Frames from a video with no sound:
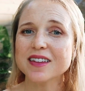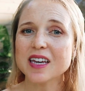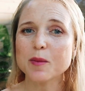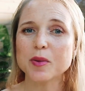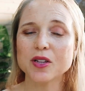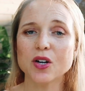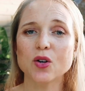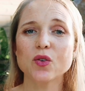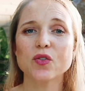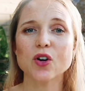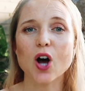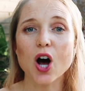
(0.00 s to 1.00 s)
link below
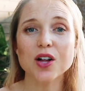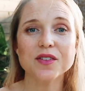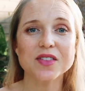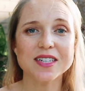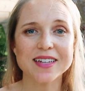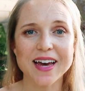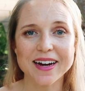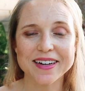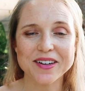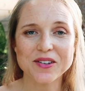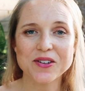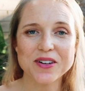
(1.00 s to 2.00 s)
for all of the
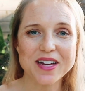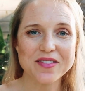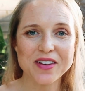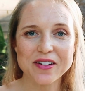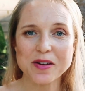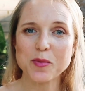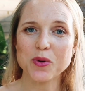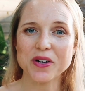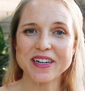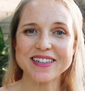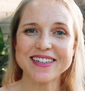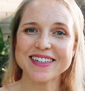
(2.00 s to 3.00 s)
technical and very
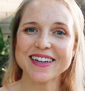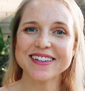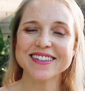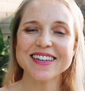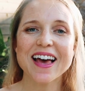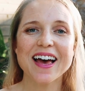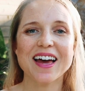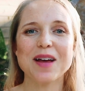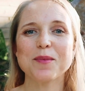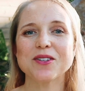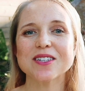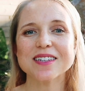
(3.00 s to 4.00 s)
boring details, and
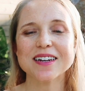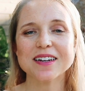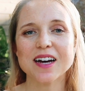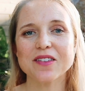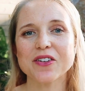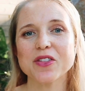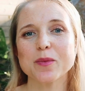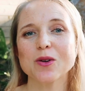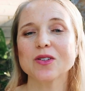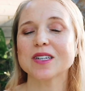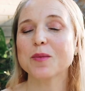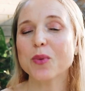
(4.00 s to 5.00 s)
I'm just gonna cover the
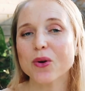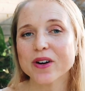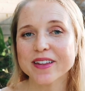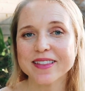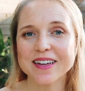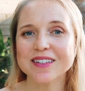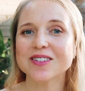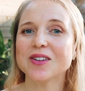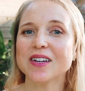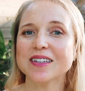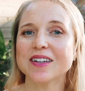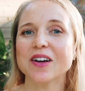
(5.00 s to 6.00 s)
most important things you
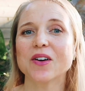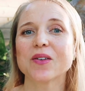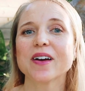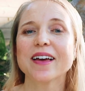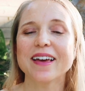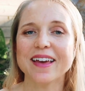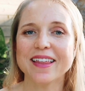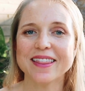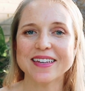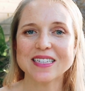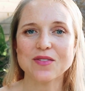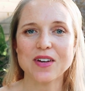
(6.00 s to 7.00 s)
need to know in this